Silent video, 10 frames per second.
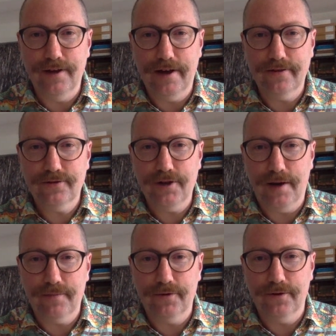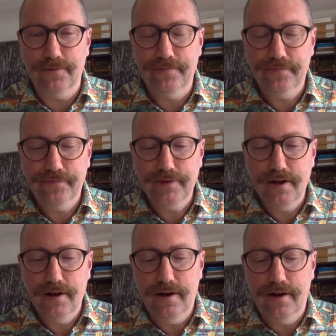9th chapter
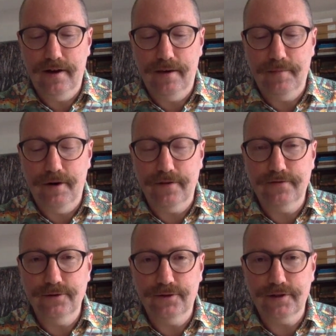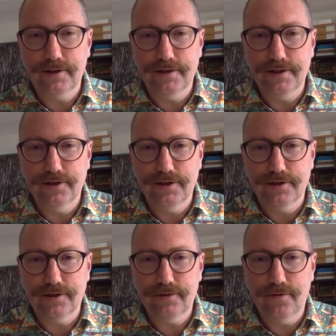on future
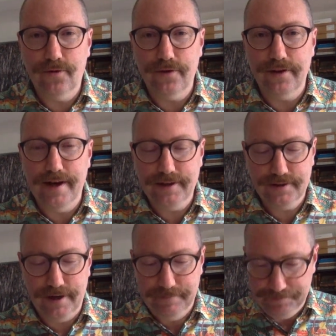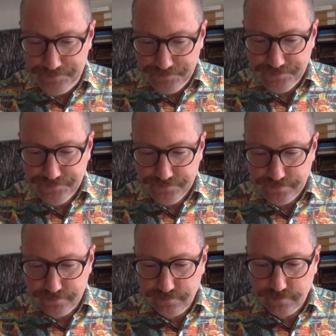contingents for the next time.
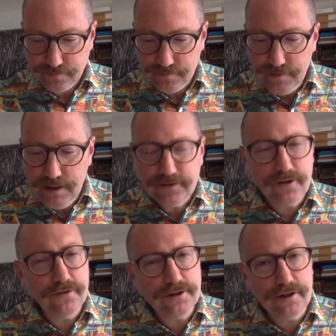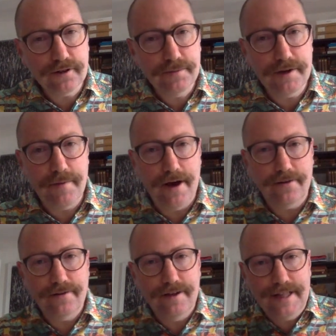So first, a little bit about
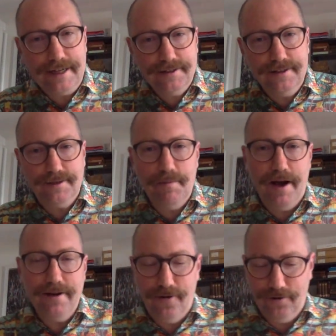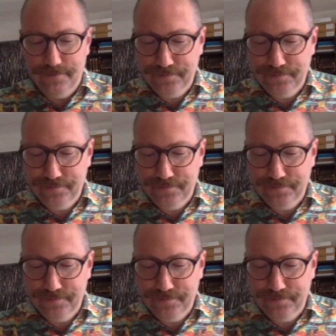Alexius Meinong.